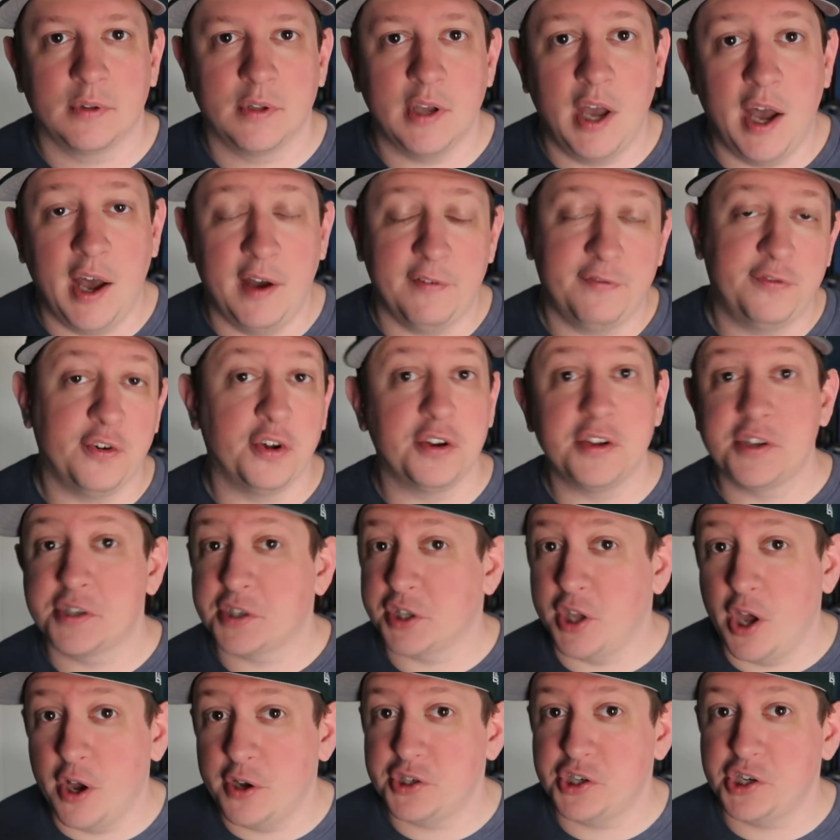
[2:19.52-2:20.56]
Uh, full
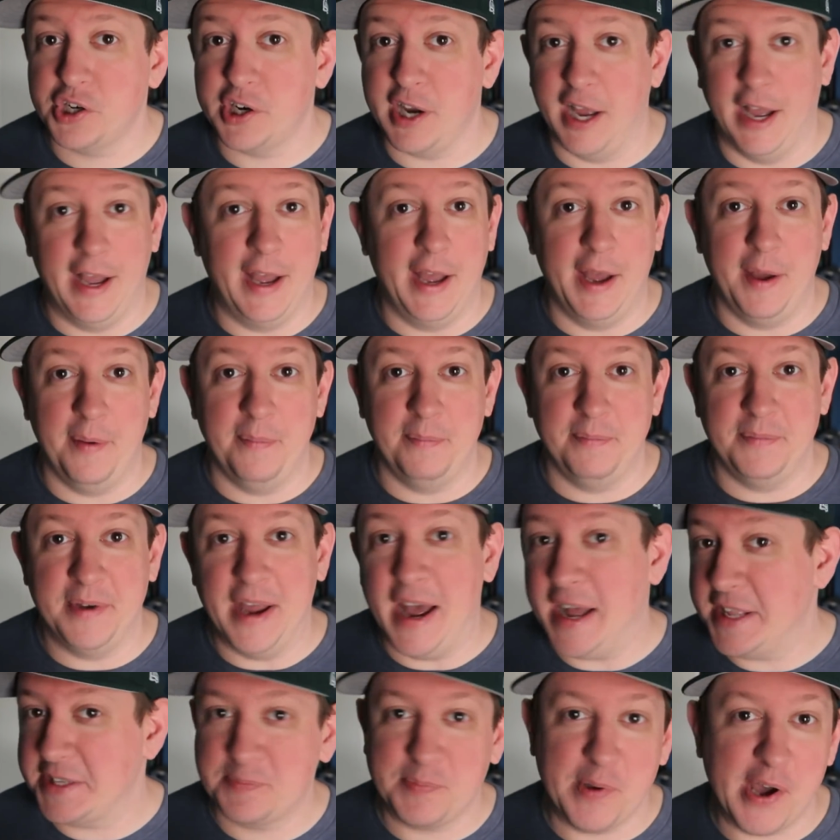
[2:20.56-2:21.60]
disclosure, I'm
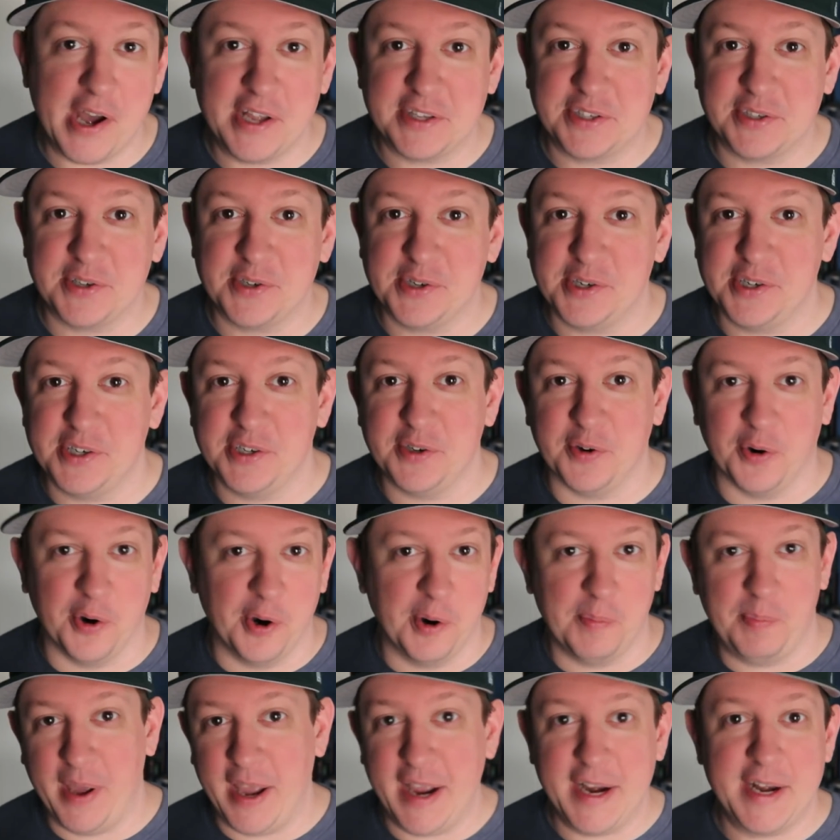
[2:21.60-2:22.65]
not sponsored
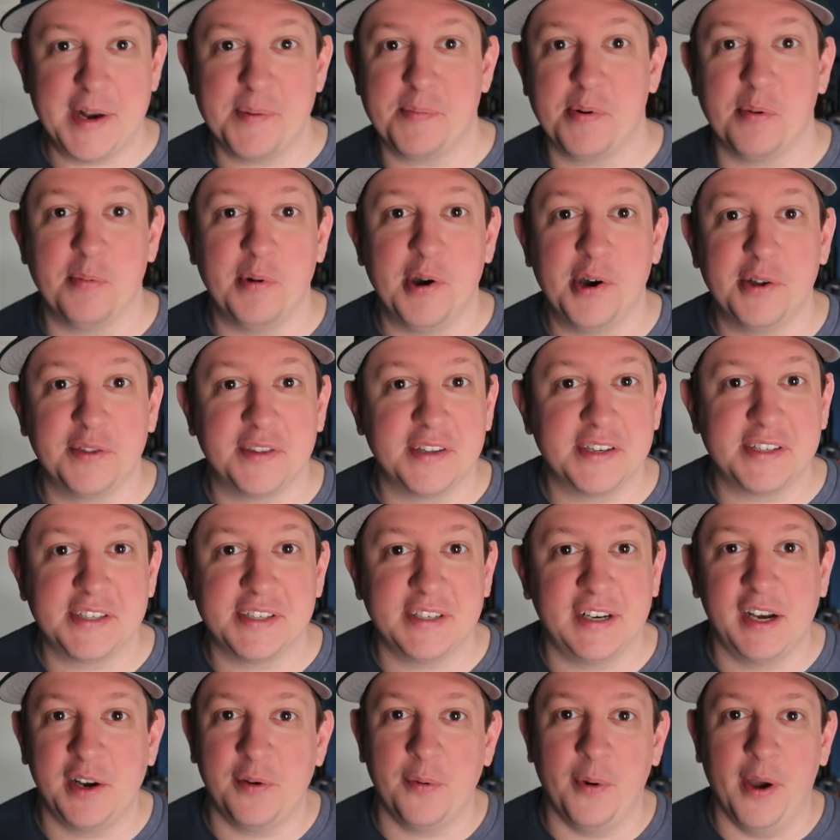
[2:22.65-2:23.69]
or paid to promote this in
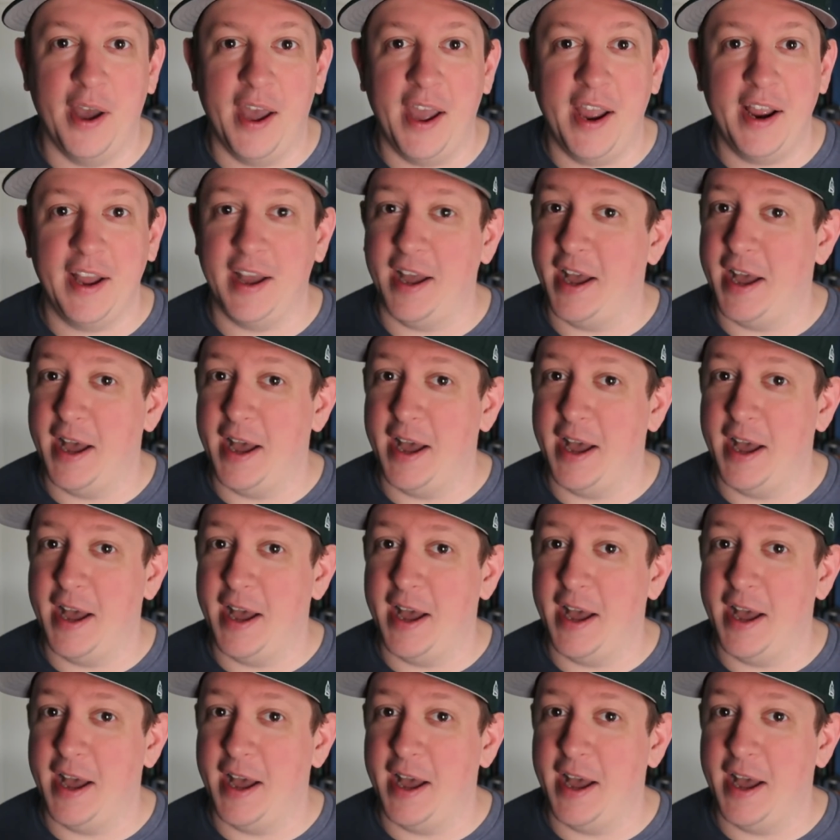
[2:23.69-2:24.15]
any way.